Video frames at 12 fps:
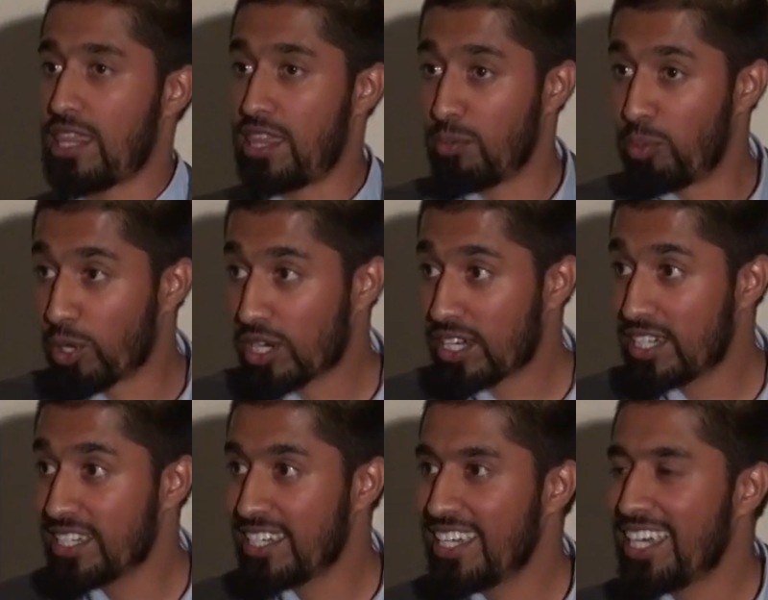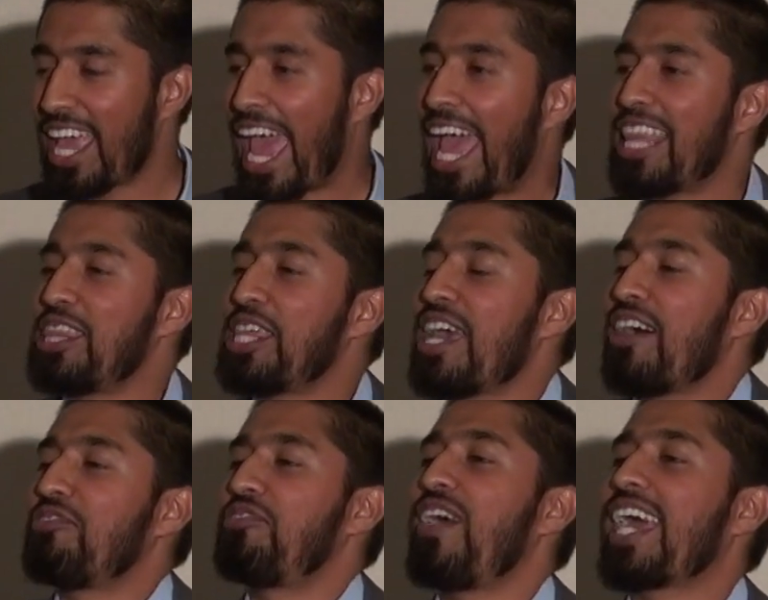the book. And the
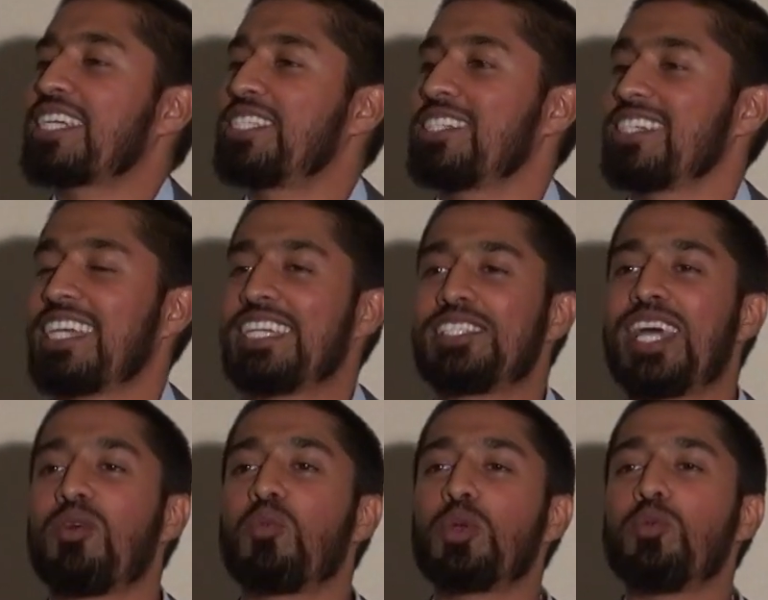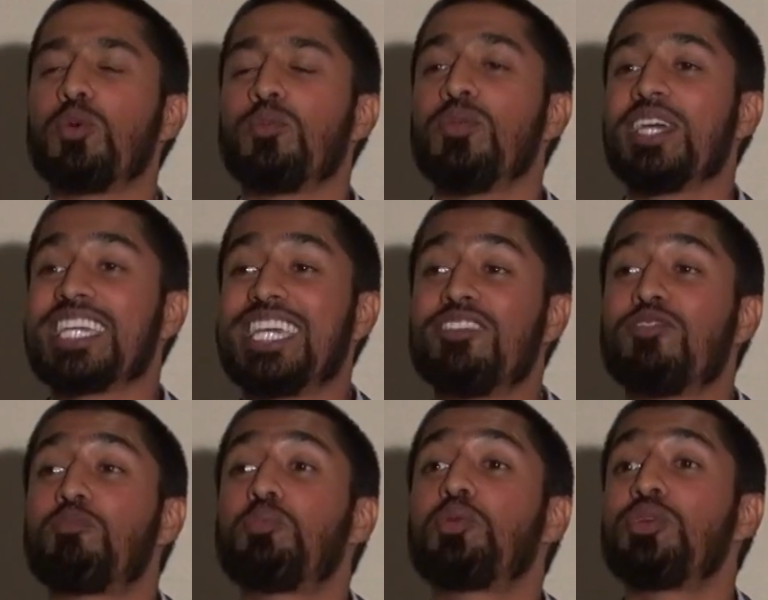effect is that we will
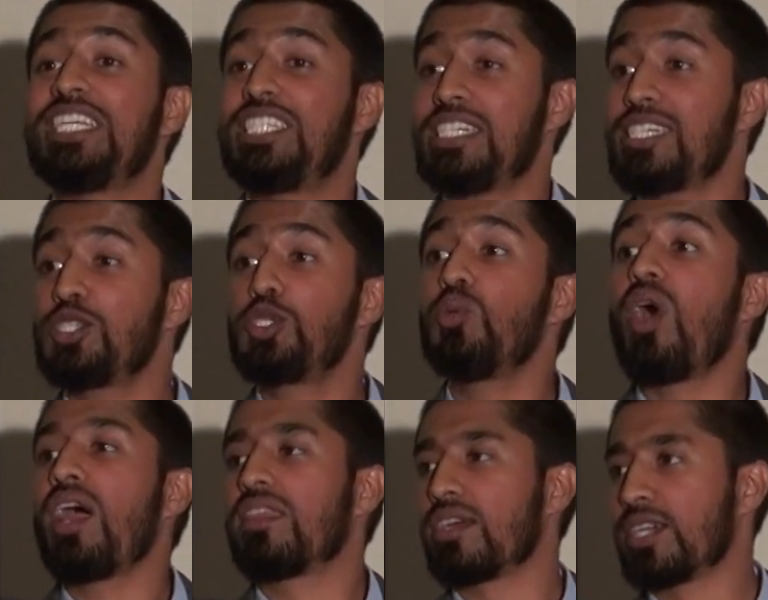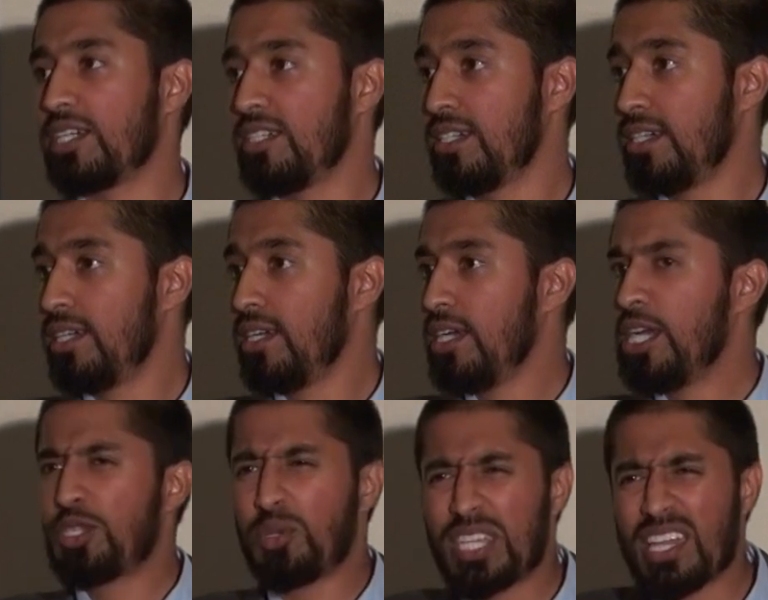give preaching to other,
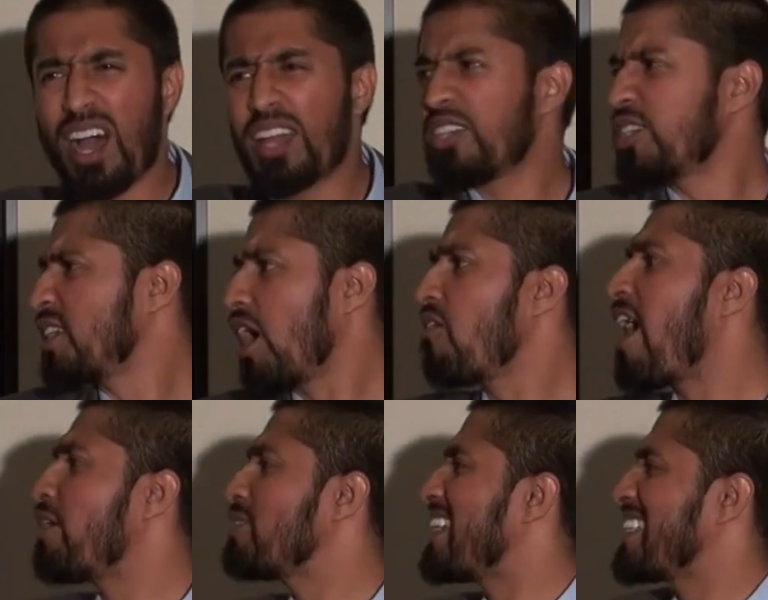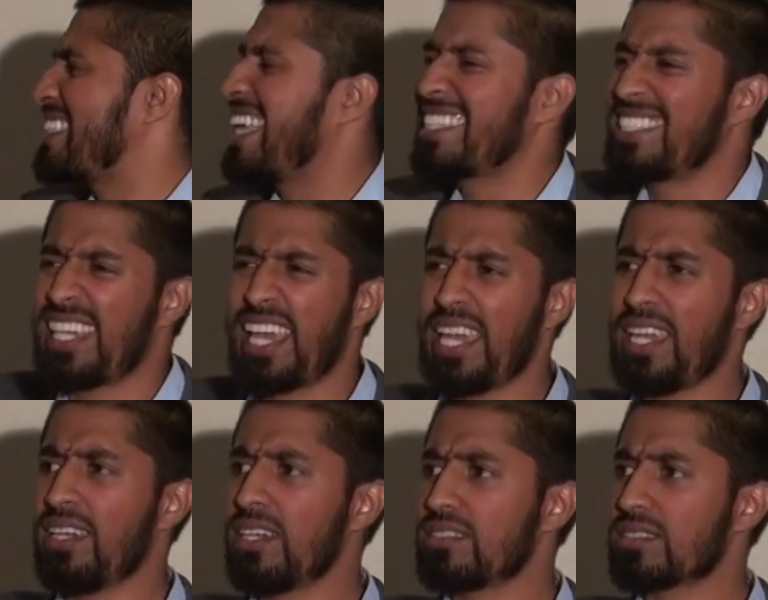to the others around us that
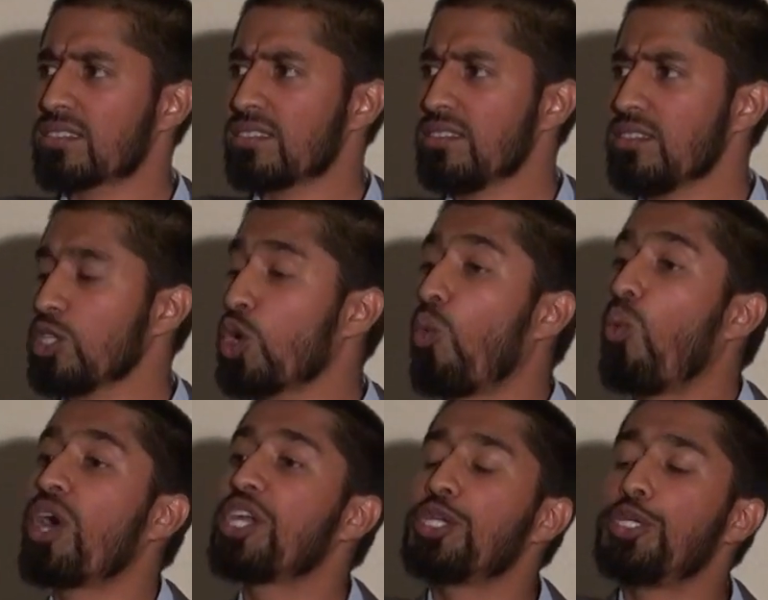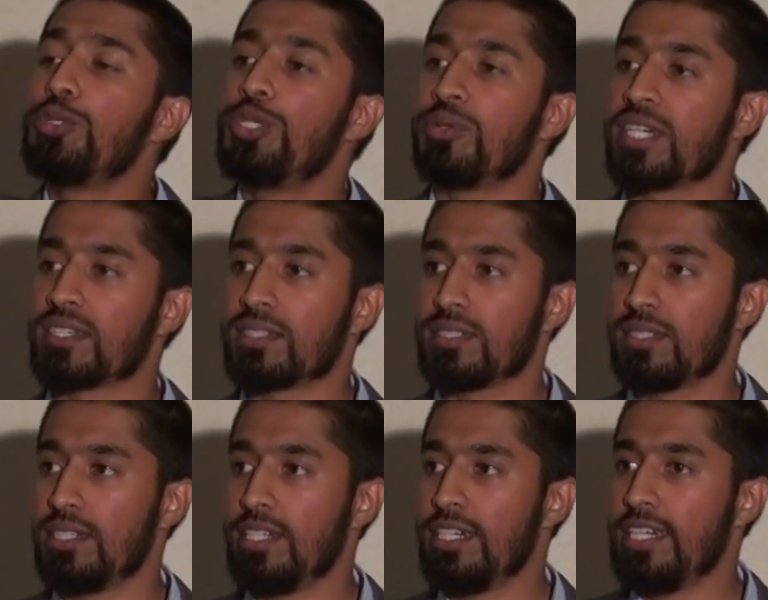say, what are you doing?
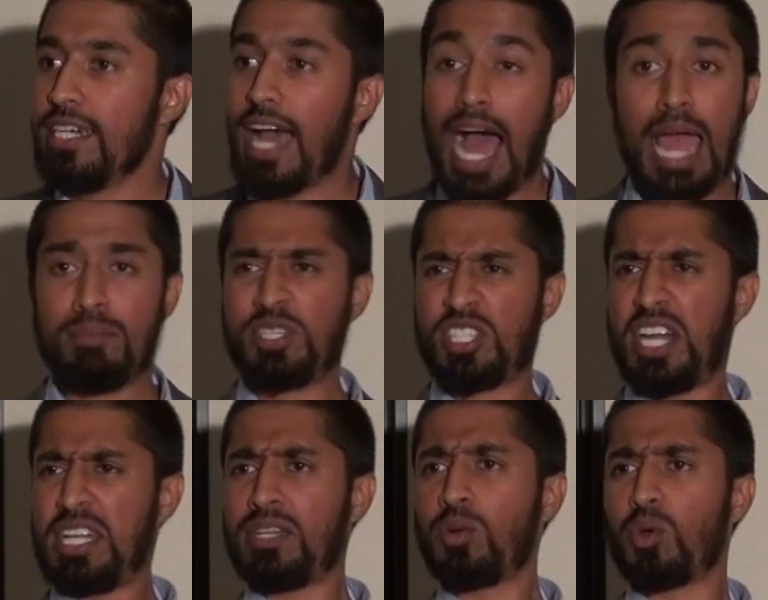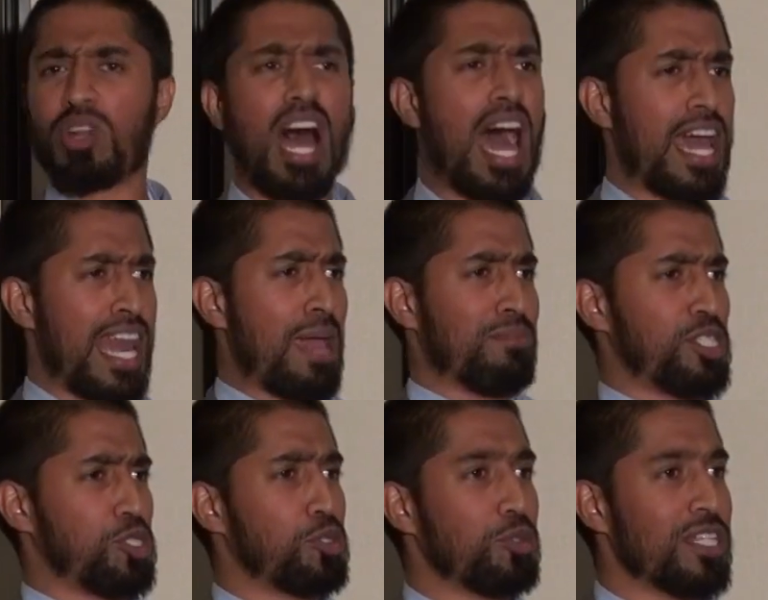I'm studying Quran, I'm a
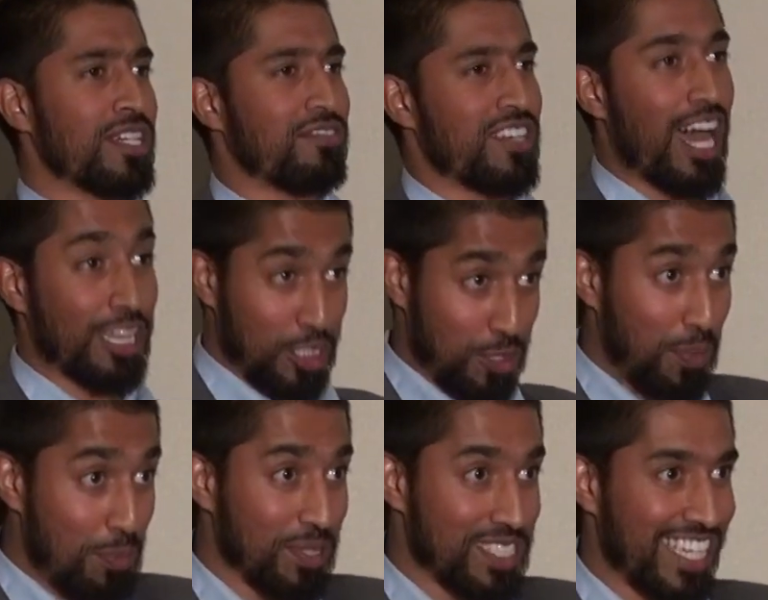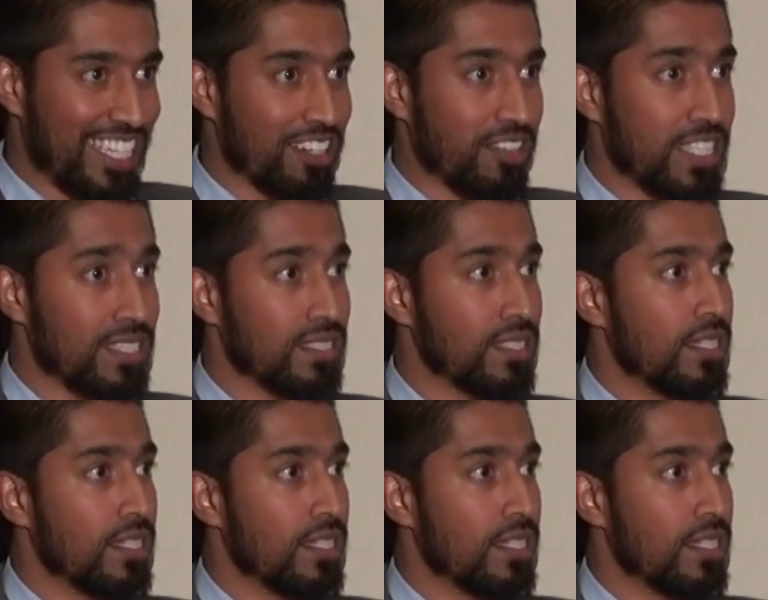student of knowledge. People say that, right?